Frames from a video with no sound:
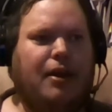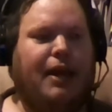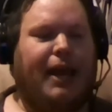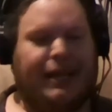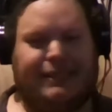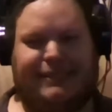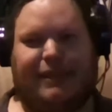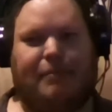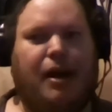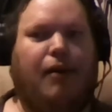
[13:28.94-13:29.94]
And
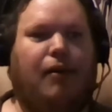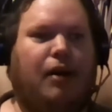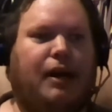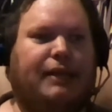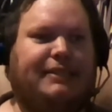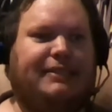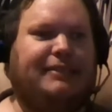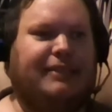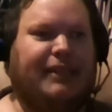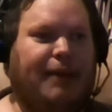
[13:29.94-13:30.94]
somehow I
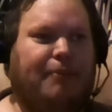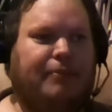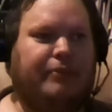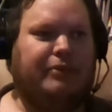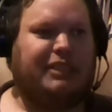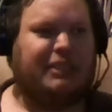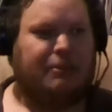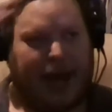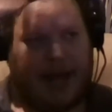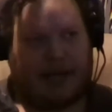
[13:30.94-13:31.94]
slipped,
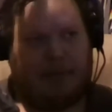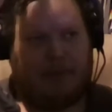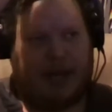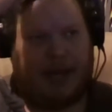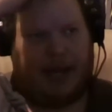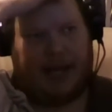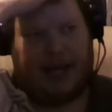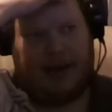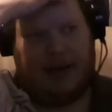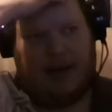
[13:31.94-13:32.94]
smacked my
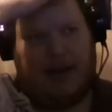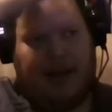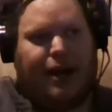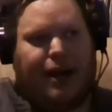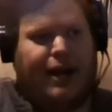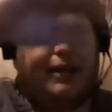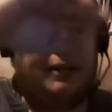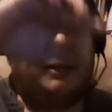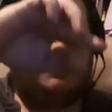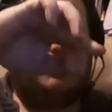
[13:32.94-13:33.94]
head
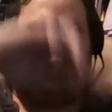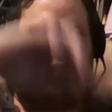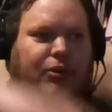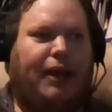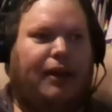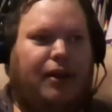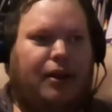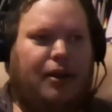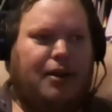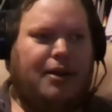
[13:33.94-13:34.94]
on the
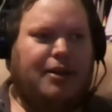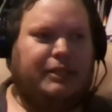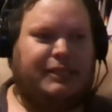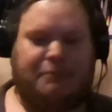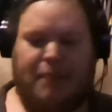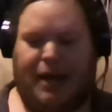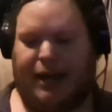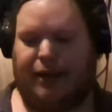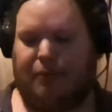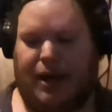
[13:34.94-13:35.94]
trailer,
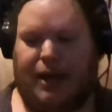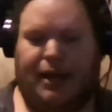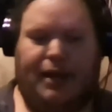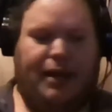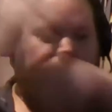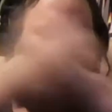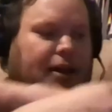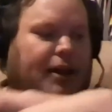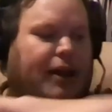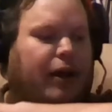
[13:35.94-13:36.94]
smacked my
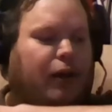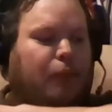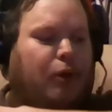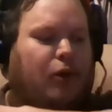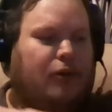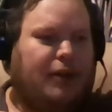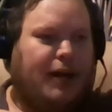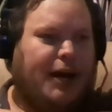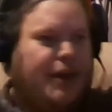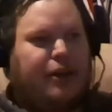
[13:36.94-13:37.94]
elbow
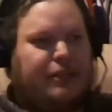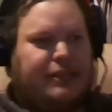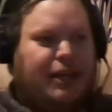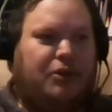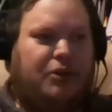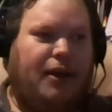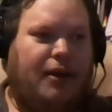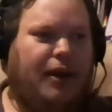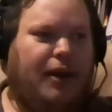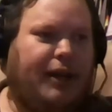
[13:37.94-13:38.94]
on the other side of the
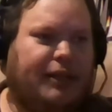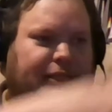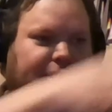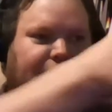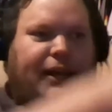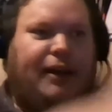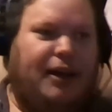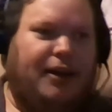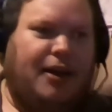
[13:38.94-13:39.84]
trailer because it's like a